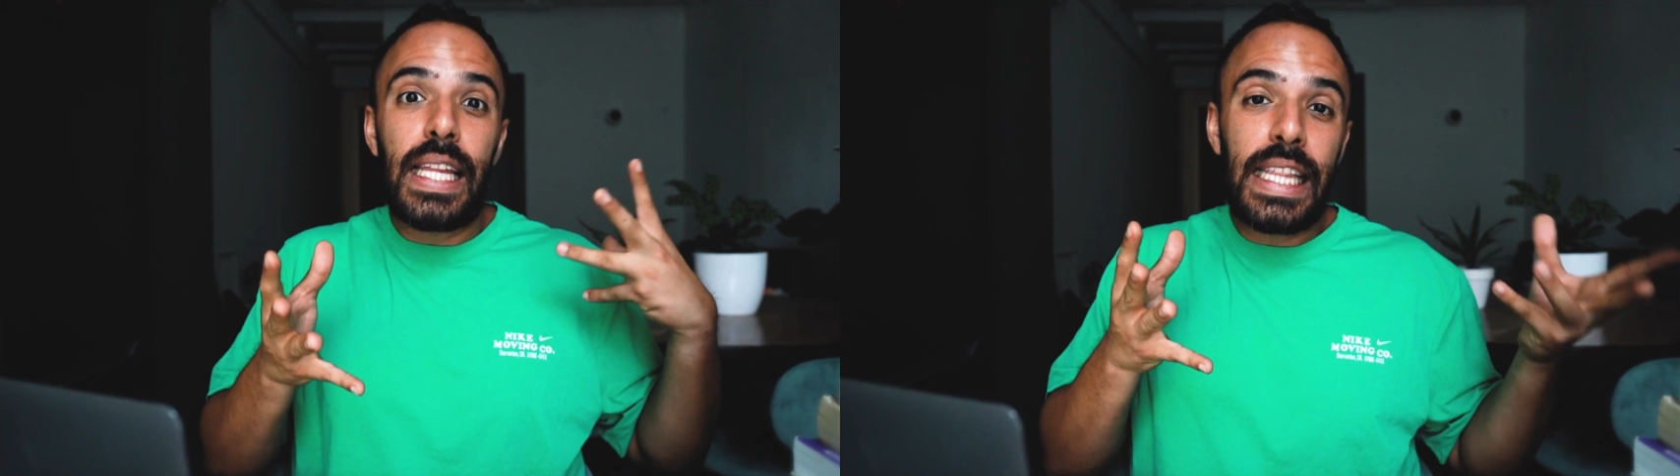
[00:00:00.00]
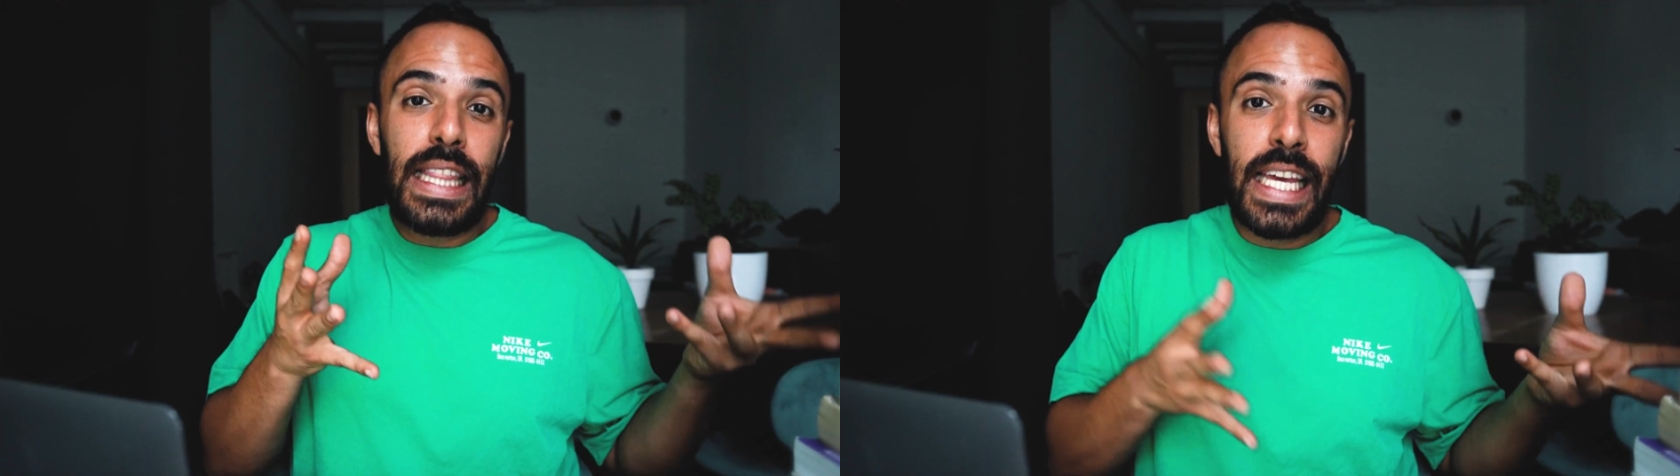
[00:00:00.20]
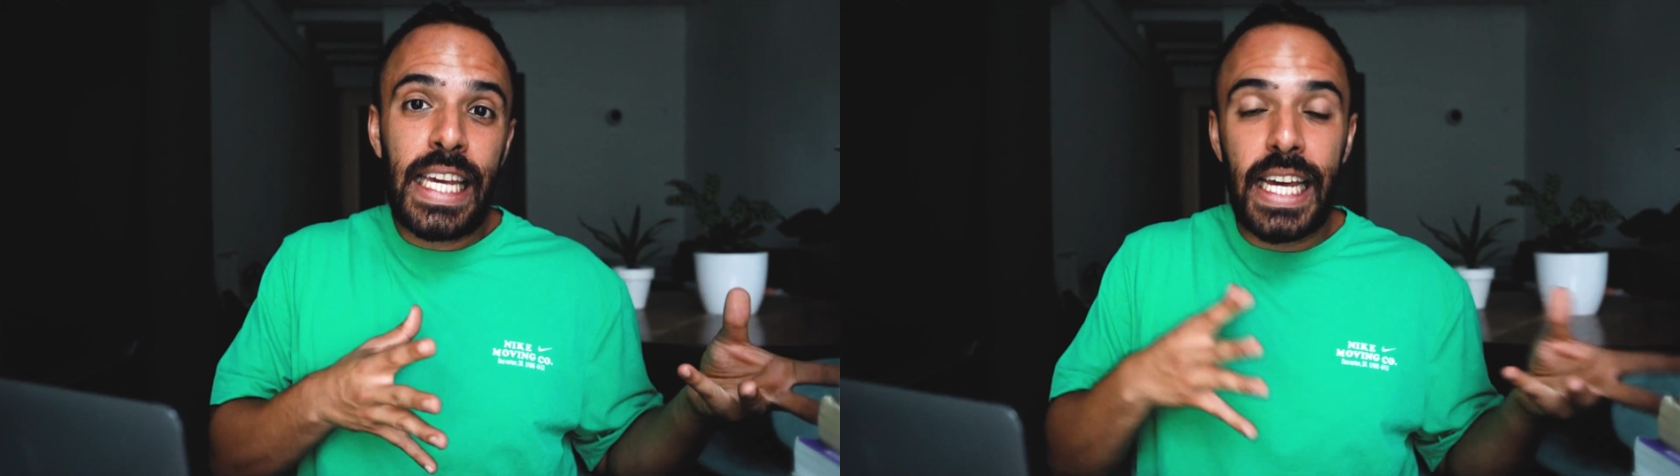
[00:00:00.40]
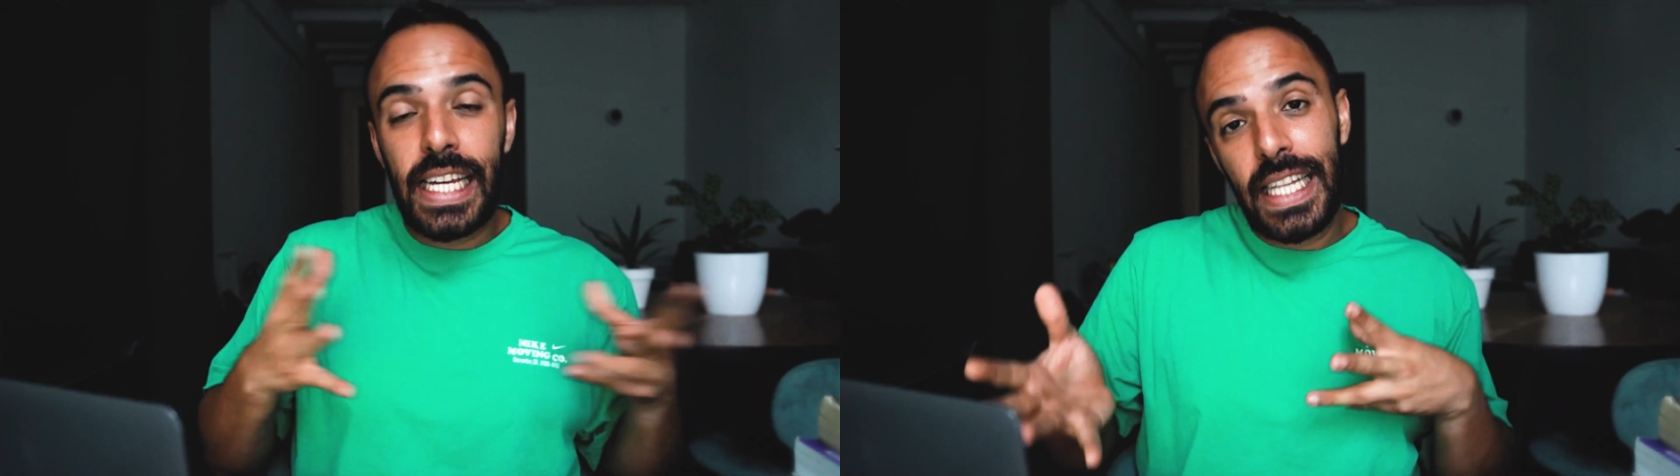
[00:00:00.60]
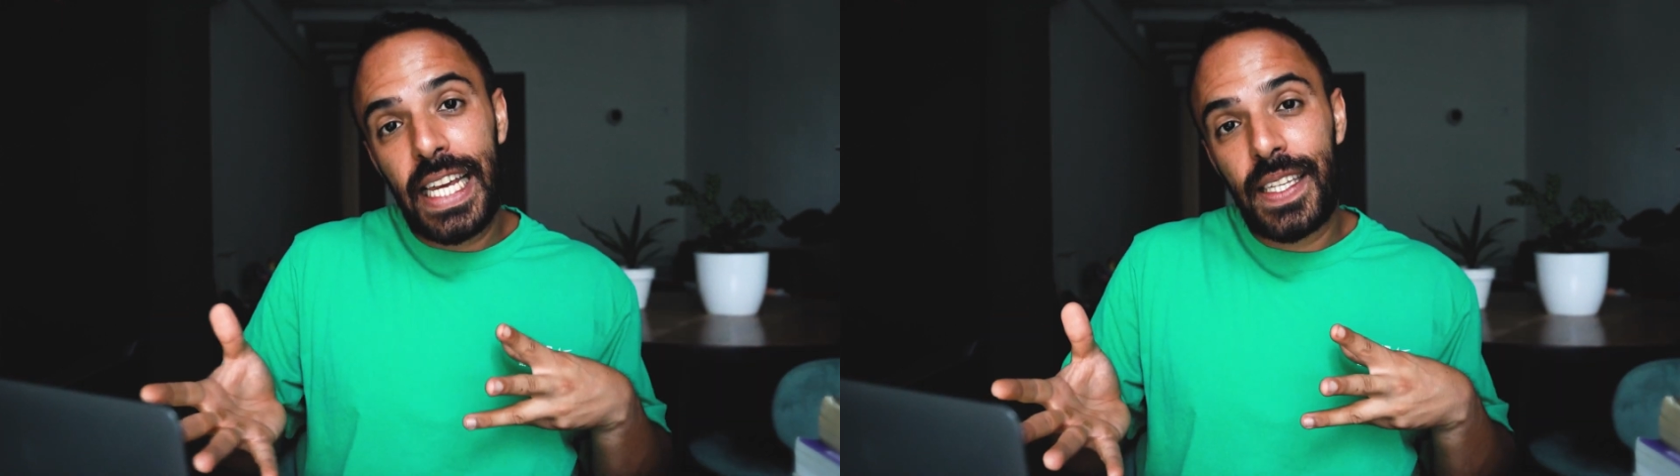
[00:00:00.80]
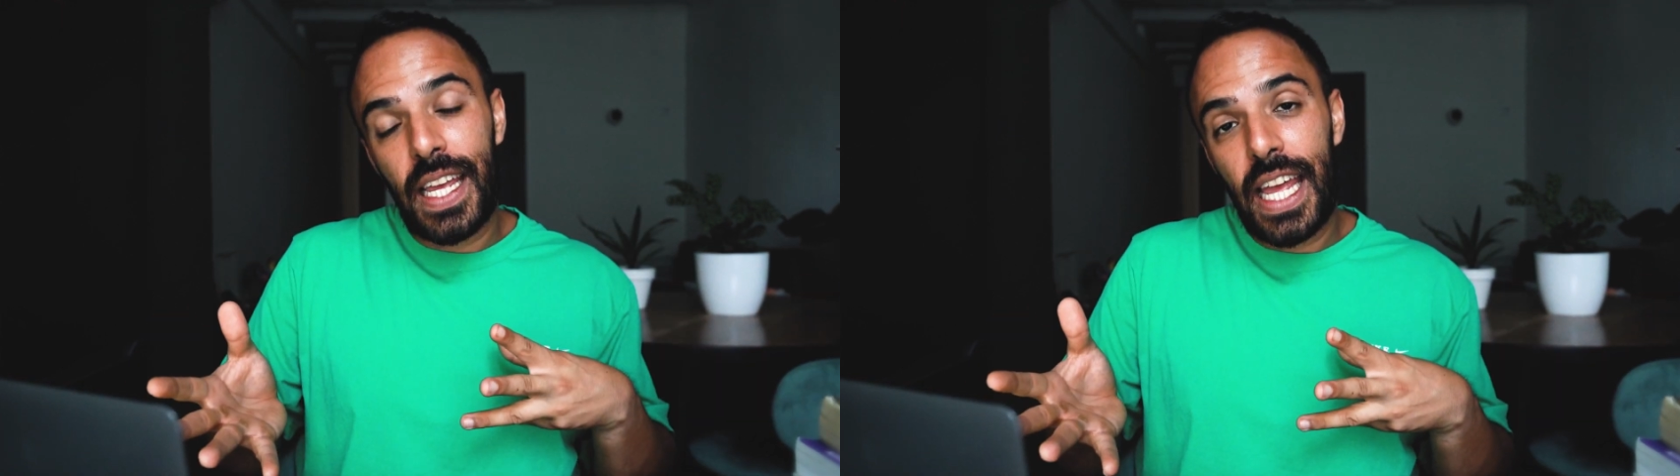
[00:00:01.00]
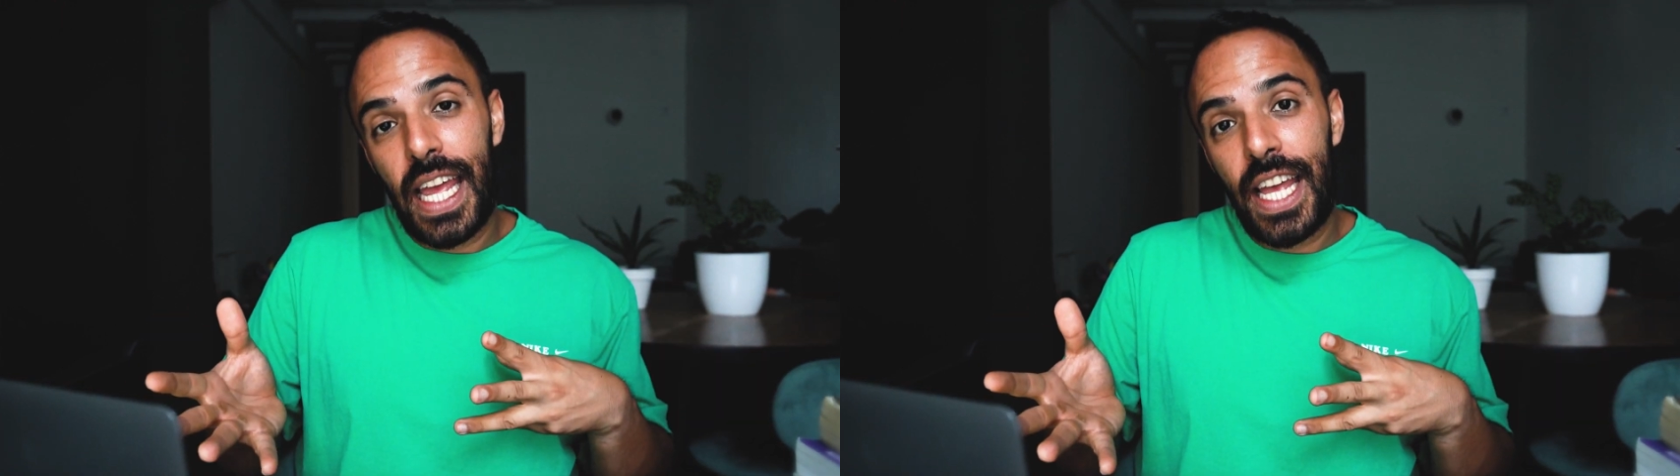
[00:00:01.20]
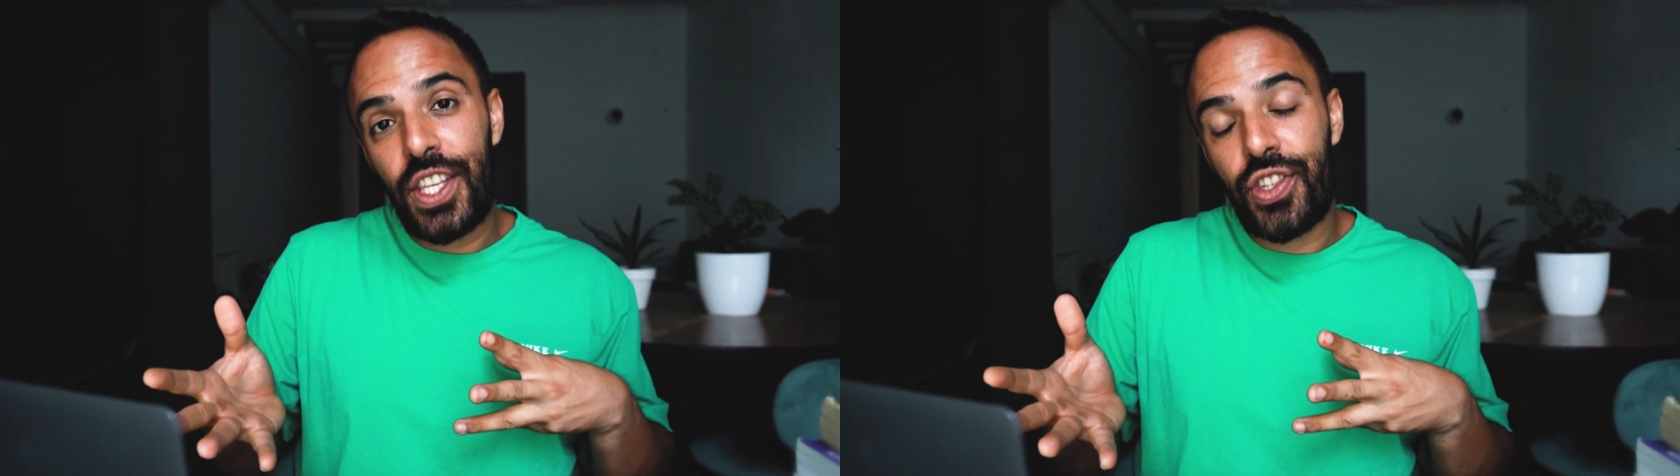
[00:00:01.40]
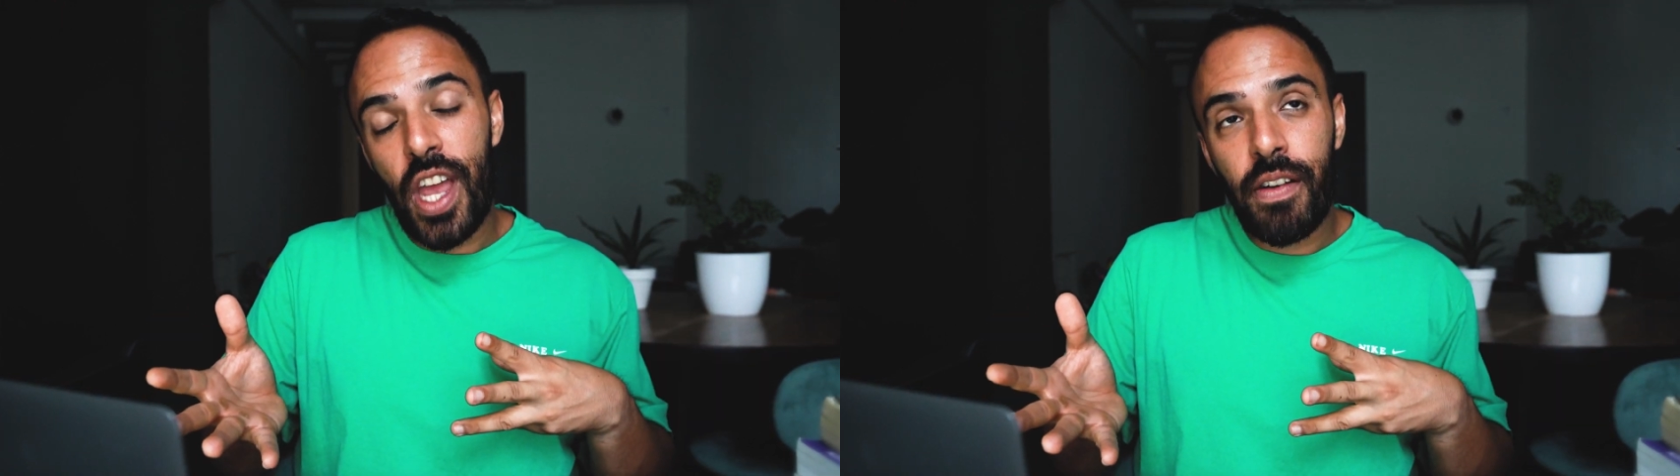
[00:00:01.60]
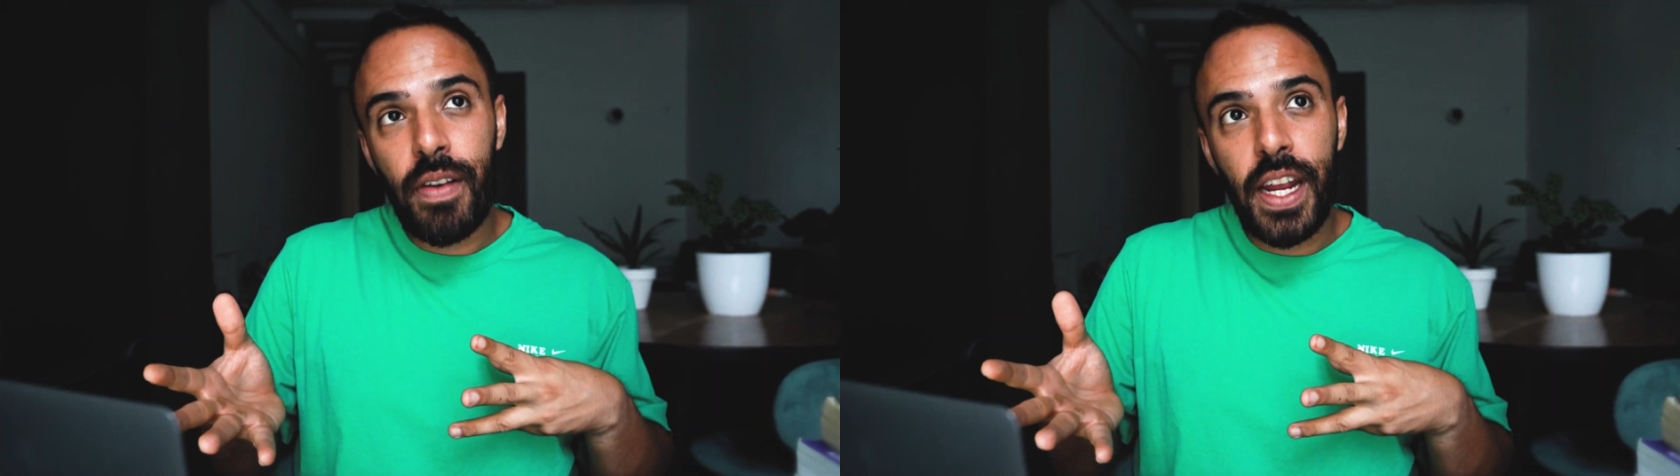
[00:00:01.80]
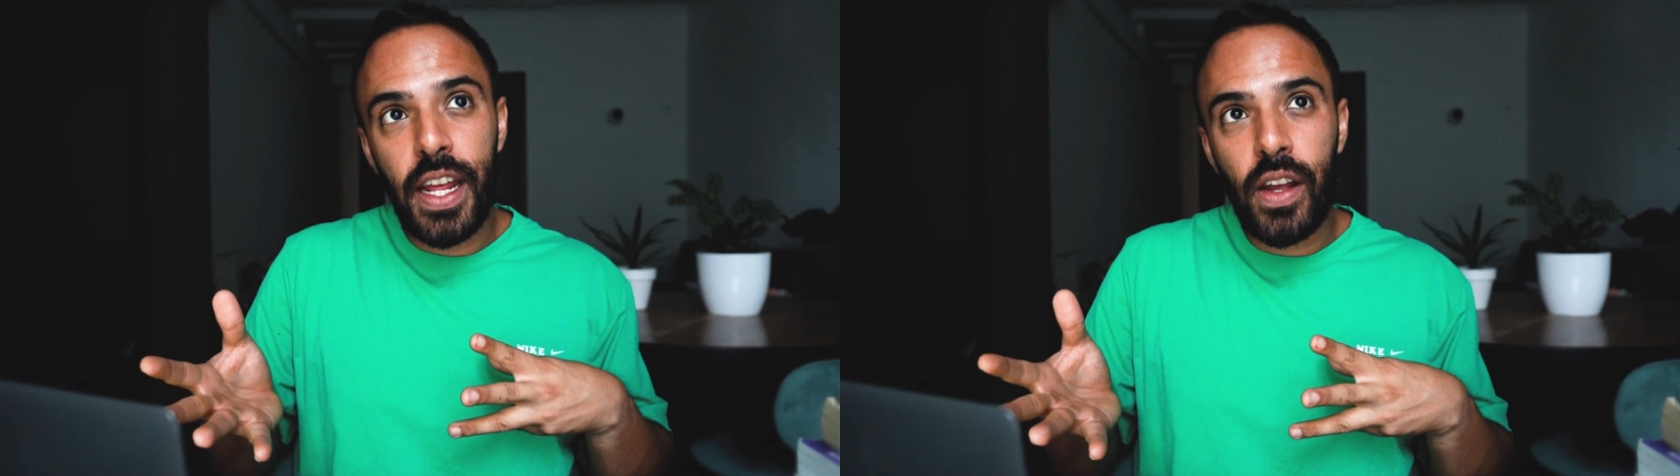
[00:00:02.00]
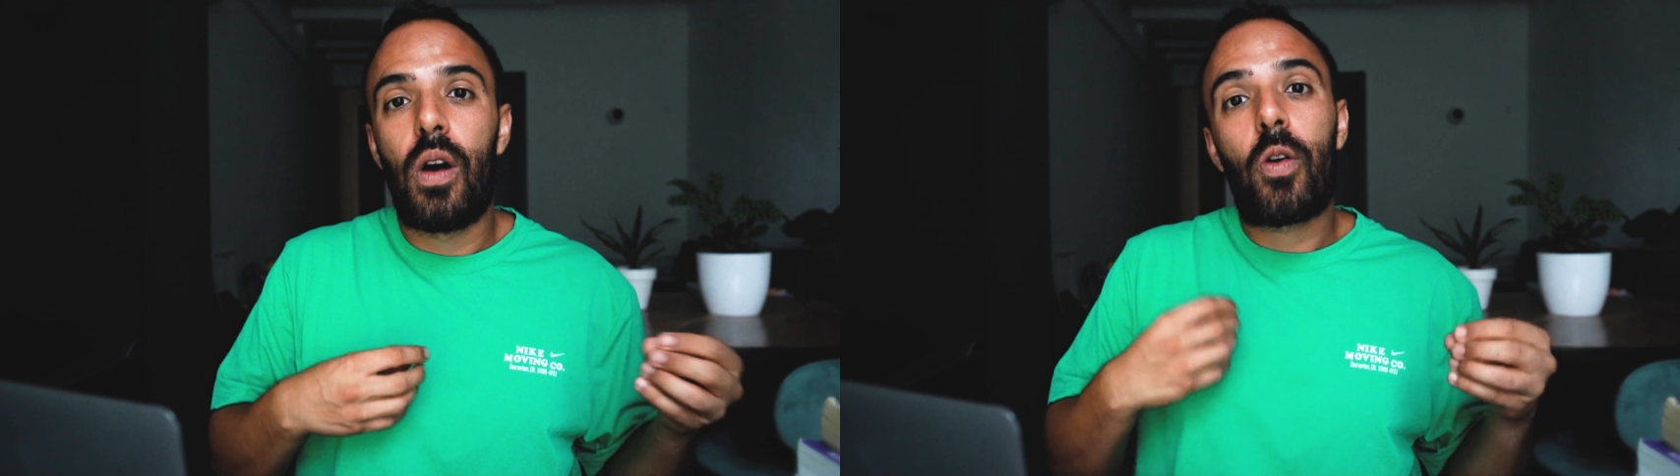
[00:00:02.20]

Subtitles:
link clicks it's generating